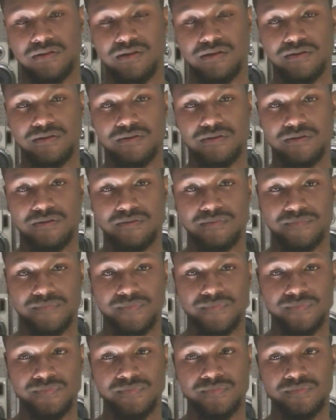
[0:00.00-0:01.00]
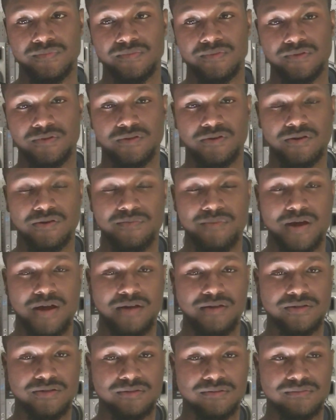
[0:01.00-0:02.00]
And during the
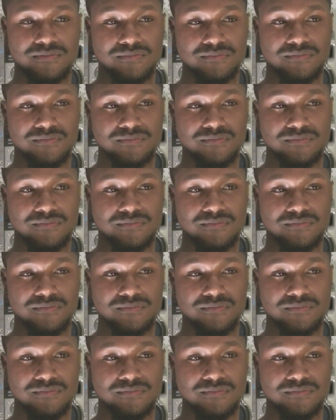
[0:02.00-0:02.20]
match,